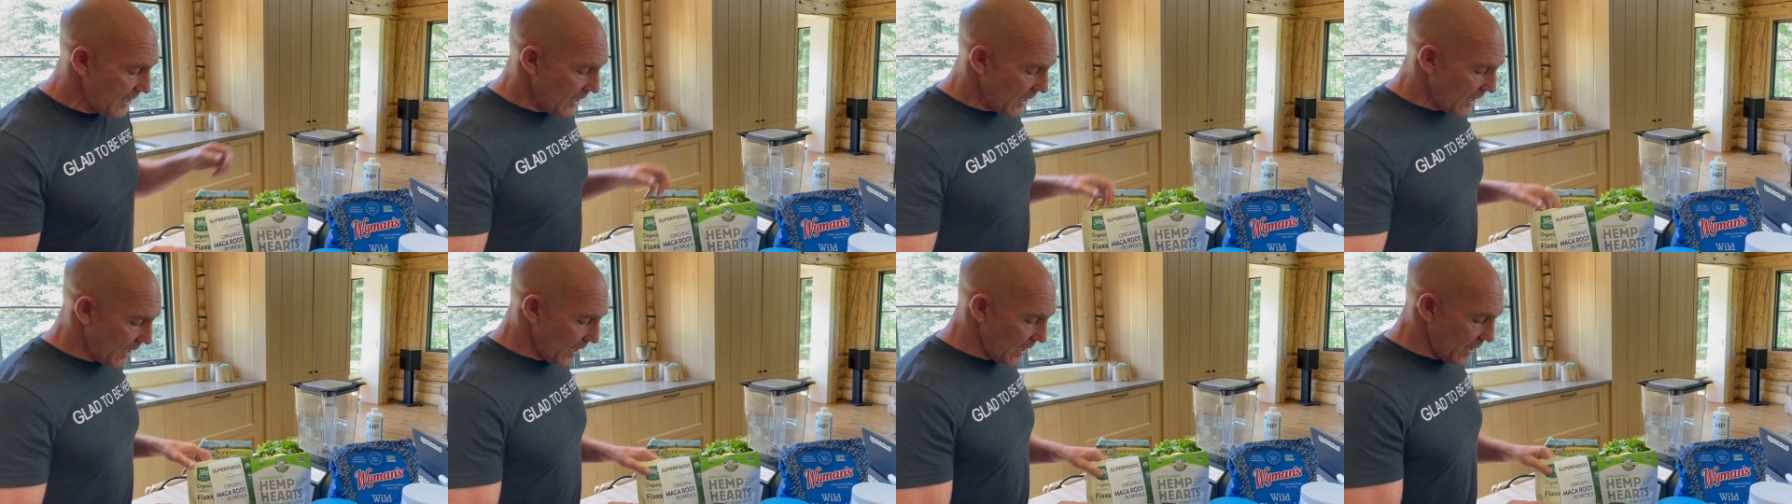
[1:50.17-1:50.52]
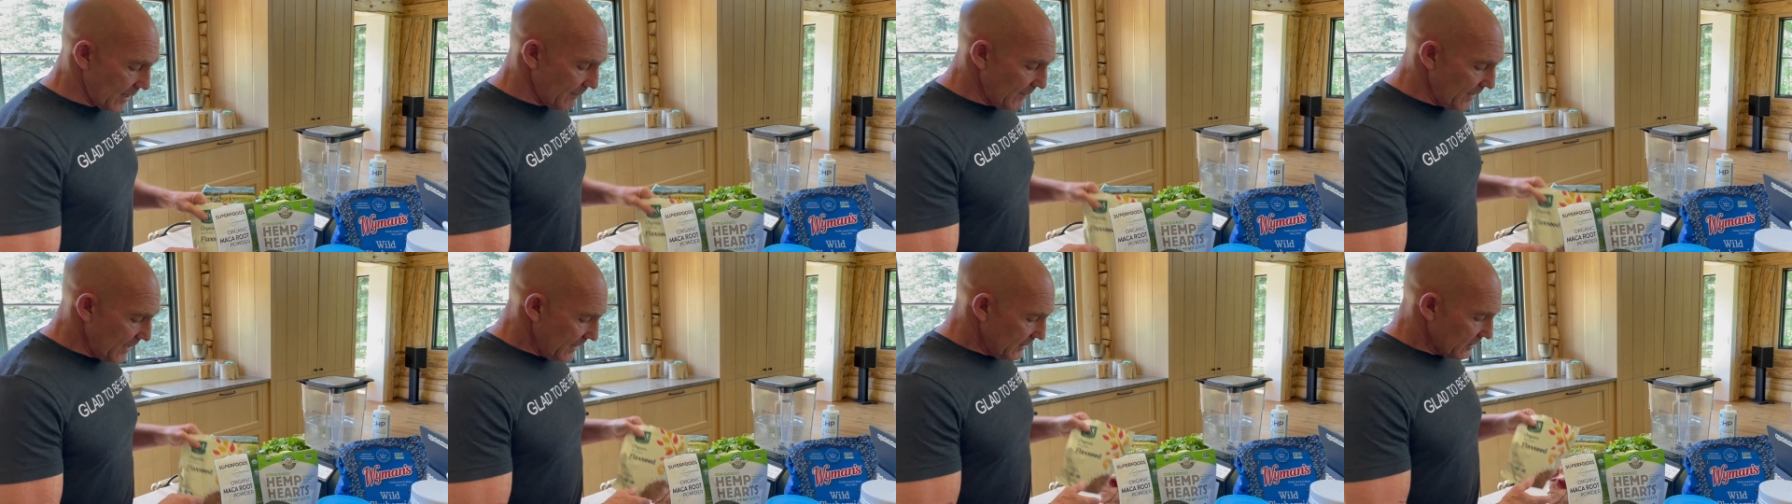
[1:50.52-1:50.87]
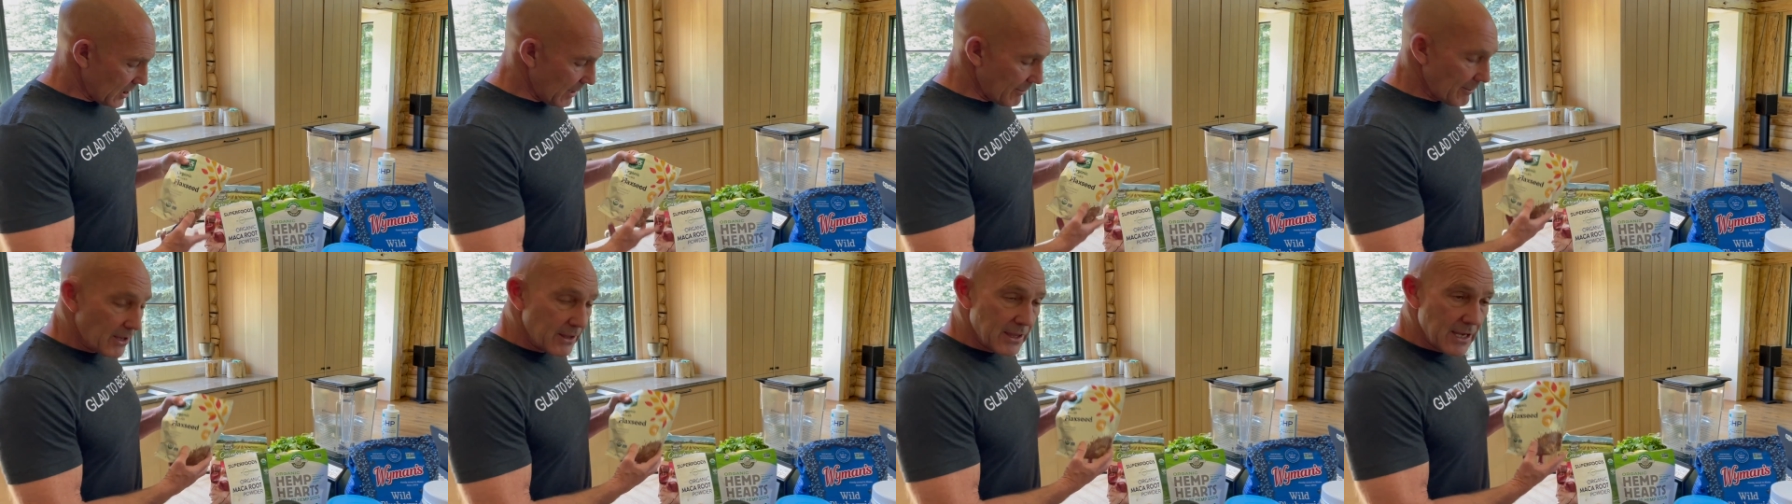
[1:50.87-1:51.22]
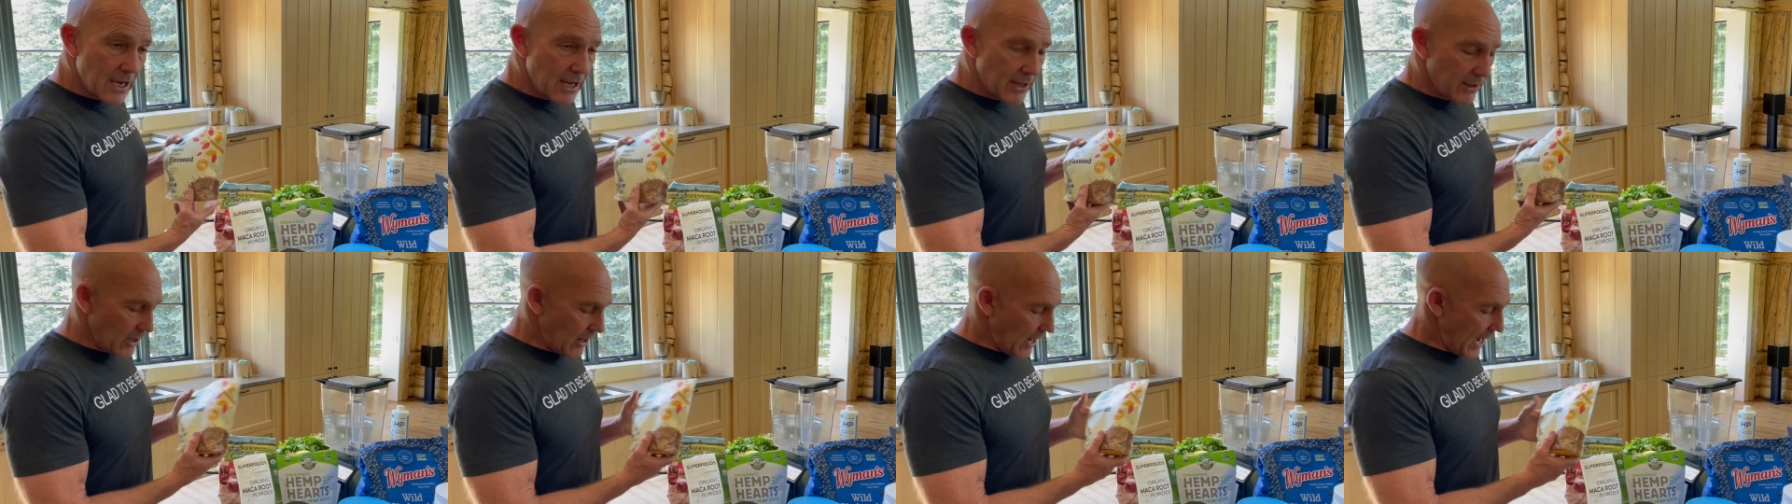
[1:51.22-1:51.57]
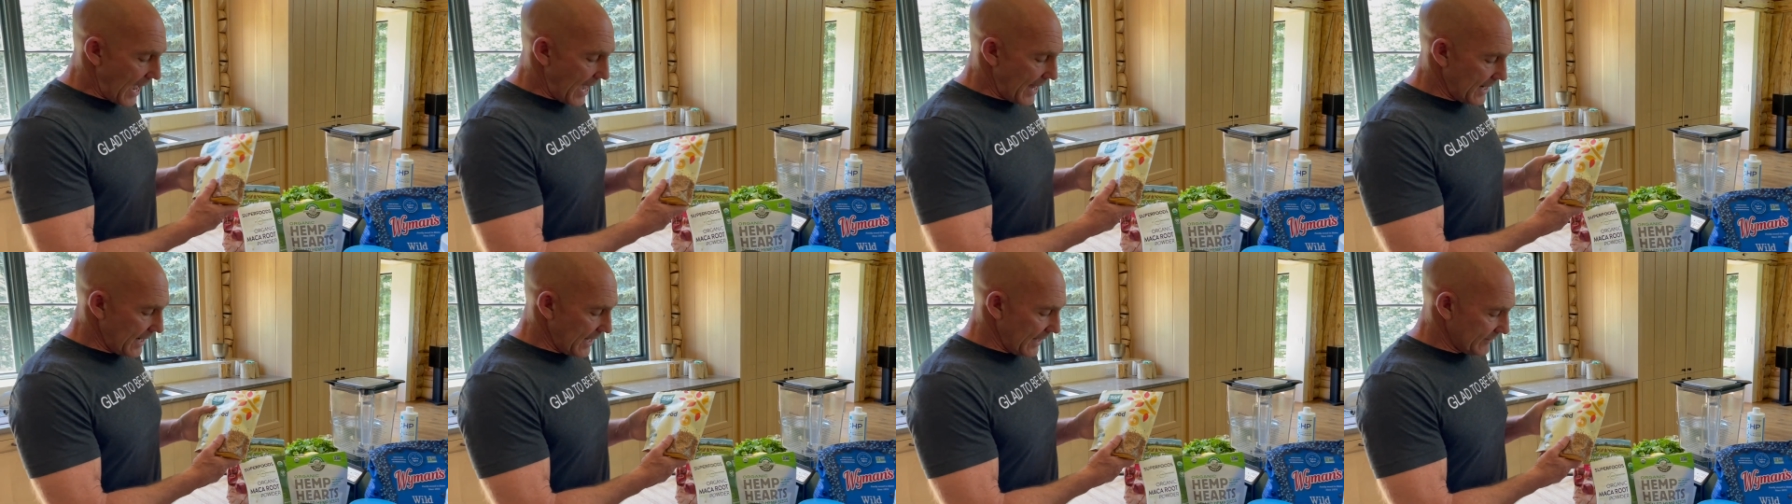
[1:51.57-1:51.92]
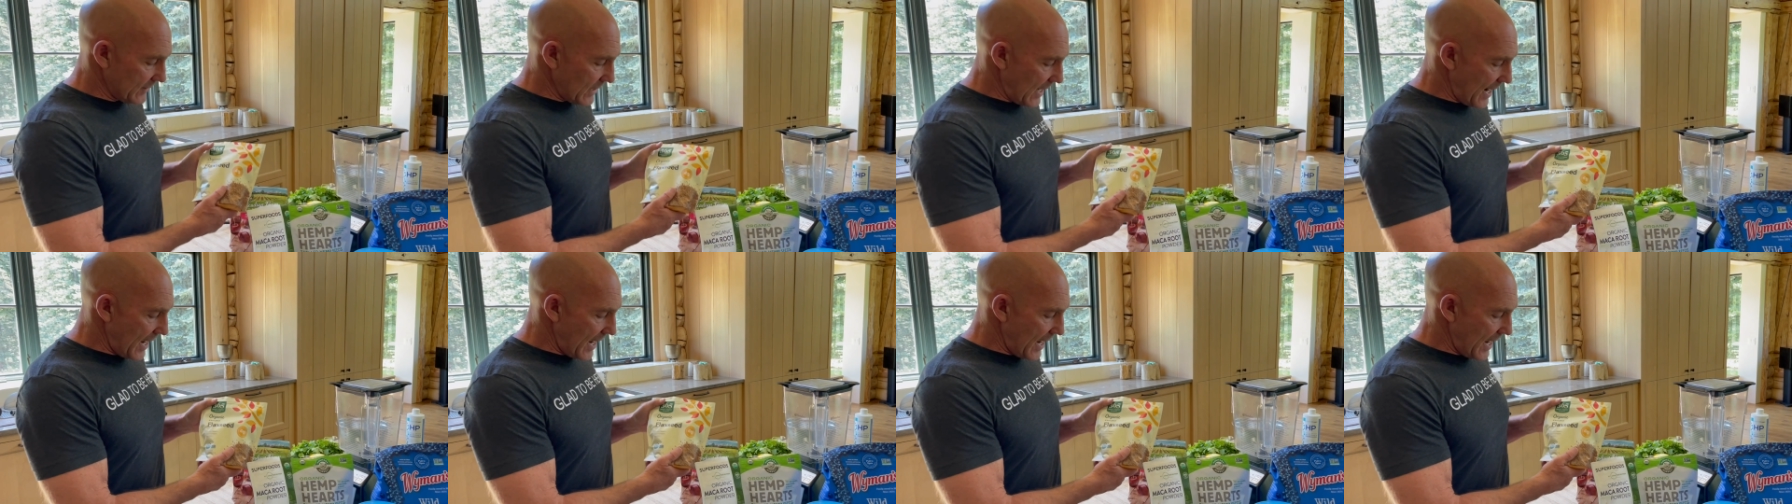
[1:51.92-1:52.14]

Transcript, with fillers: Um, some of the other additives,